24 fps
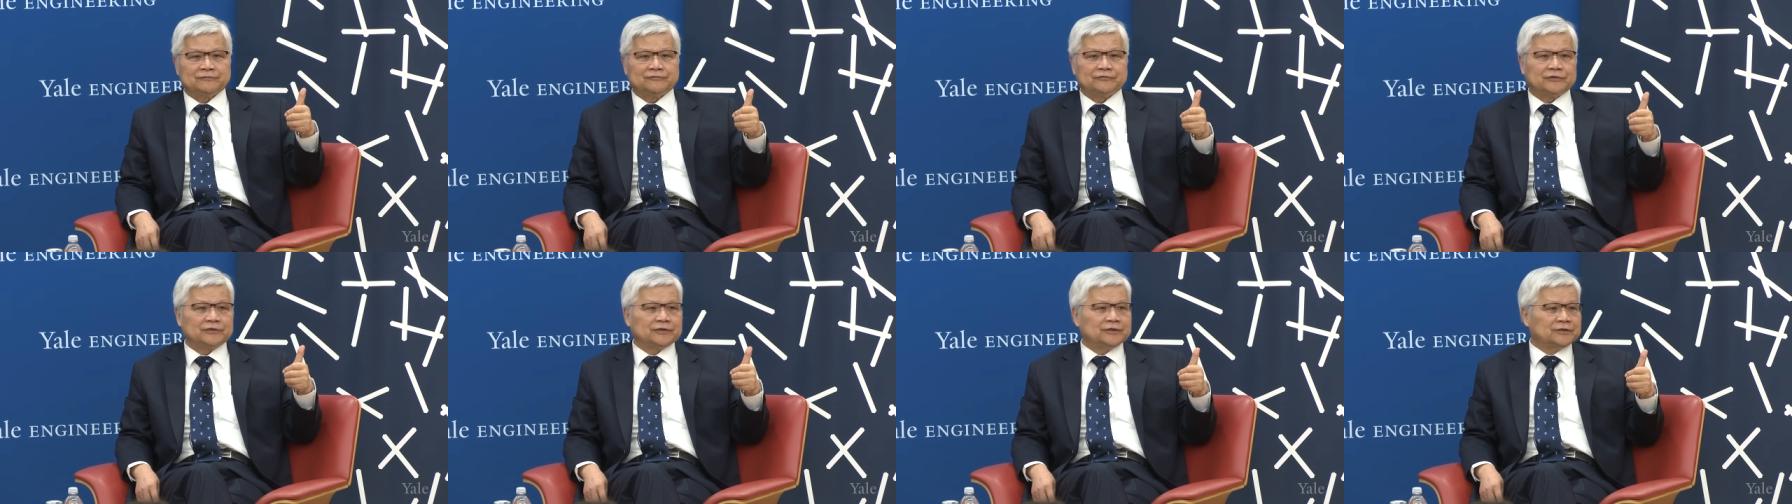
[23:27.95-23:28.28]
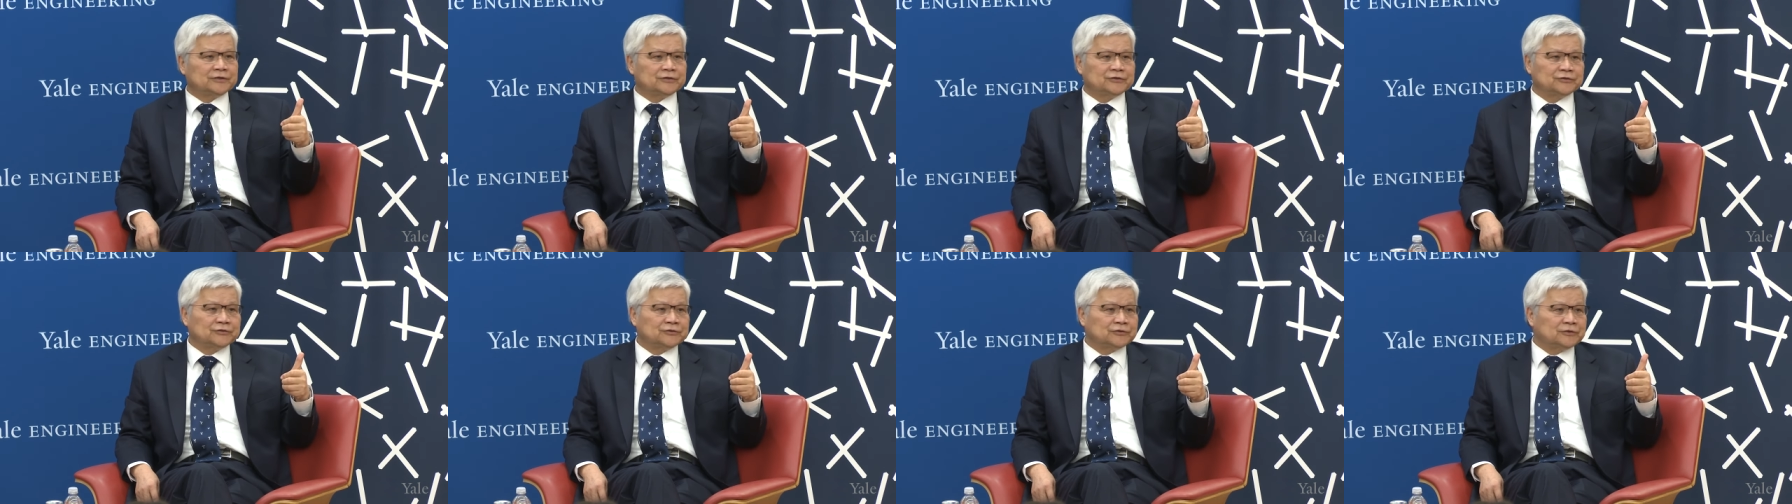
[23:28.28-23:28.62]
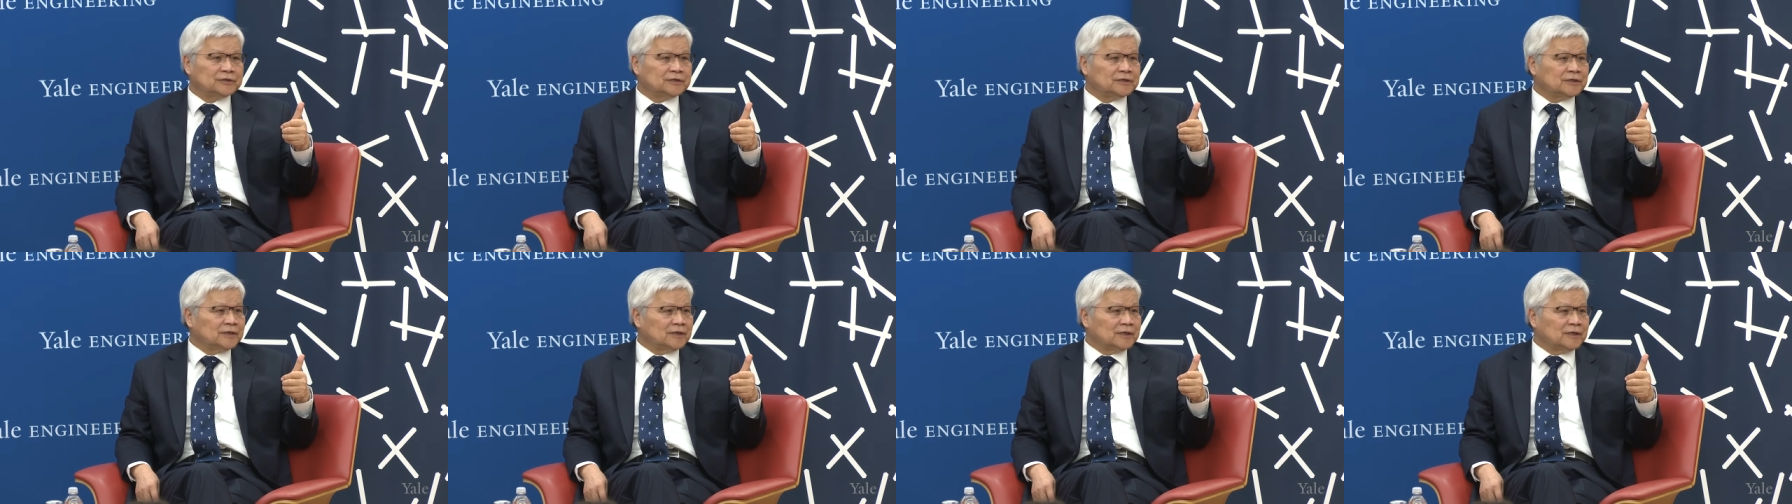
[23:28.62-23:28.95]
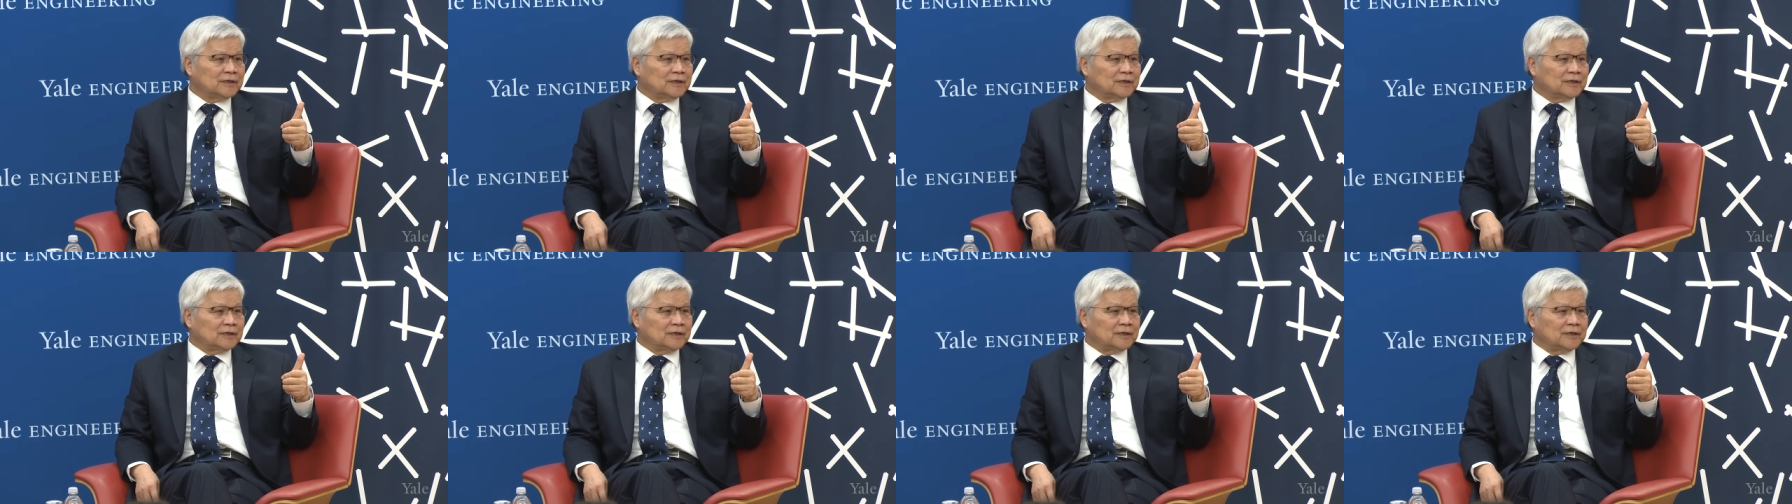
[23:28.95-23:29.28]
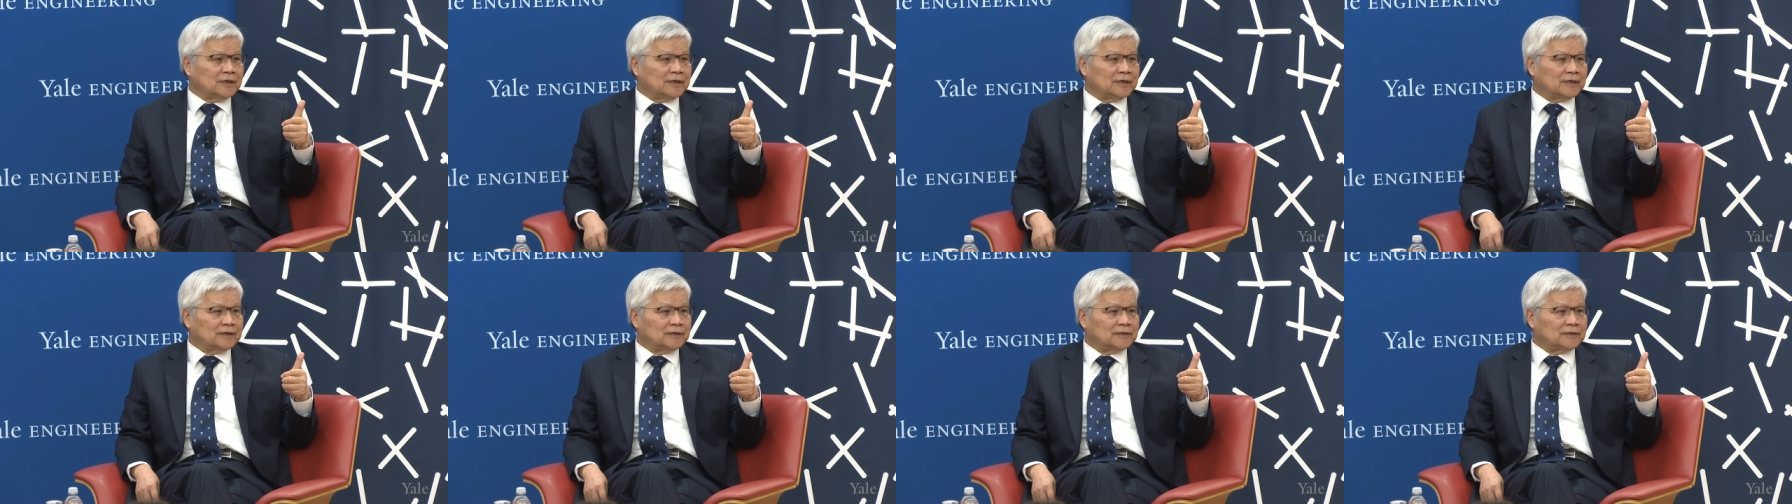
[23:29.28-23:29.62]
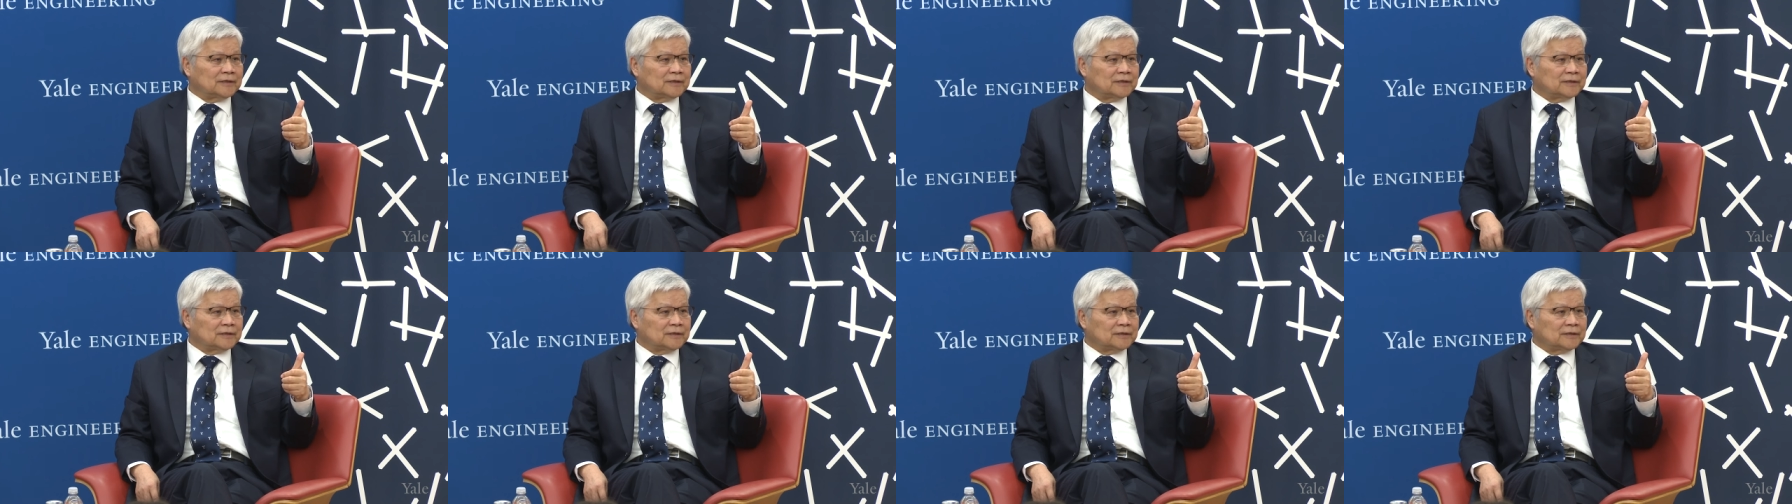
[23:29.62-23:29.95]
very good,
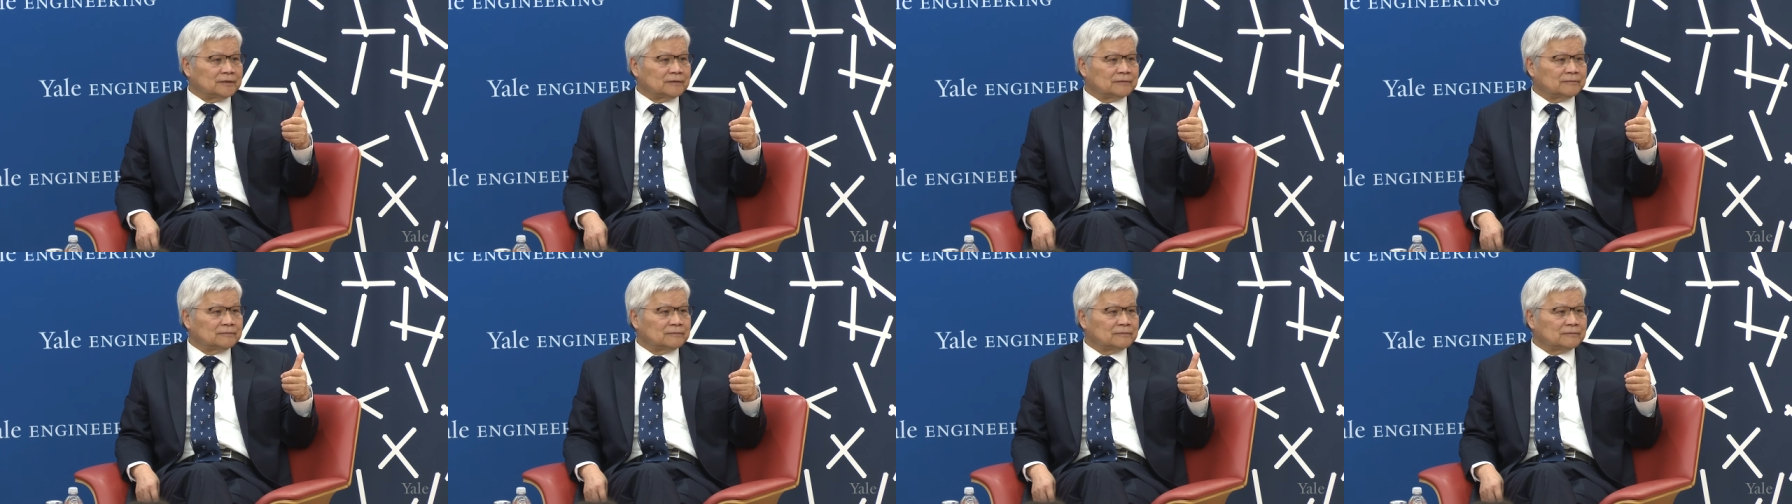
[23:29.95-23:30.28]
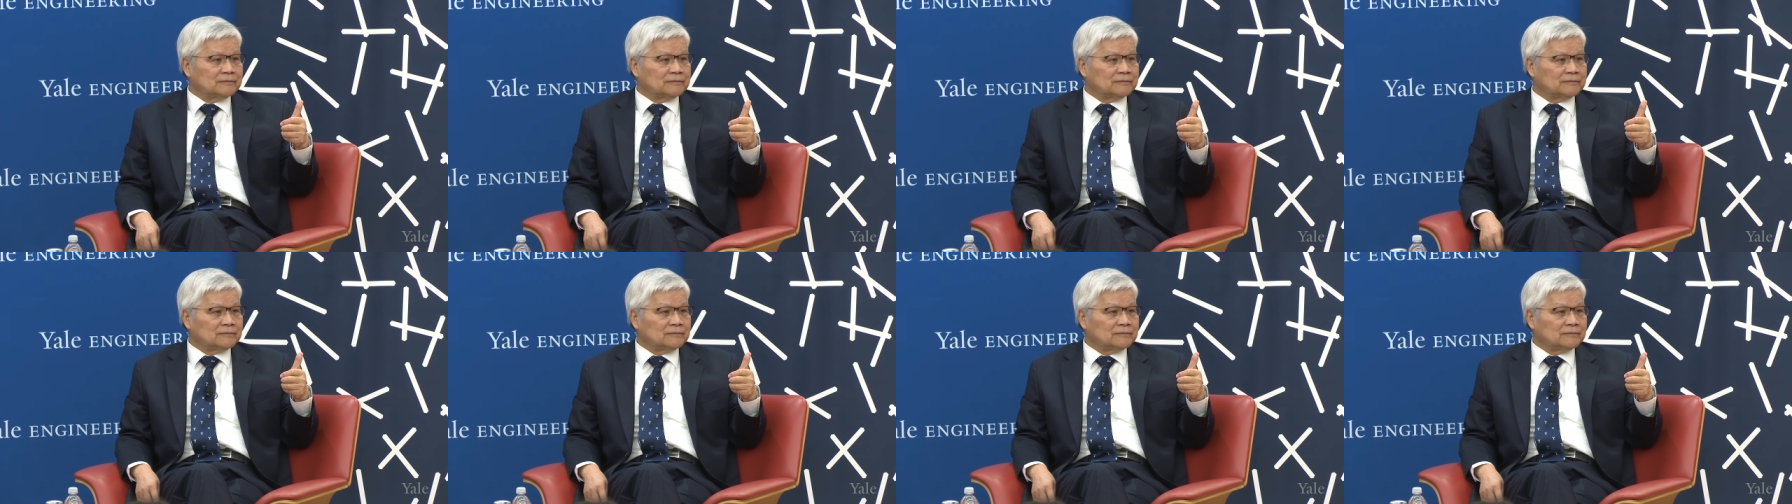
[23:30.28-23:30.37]
and blah,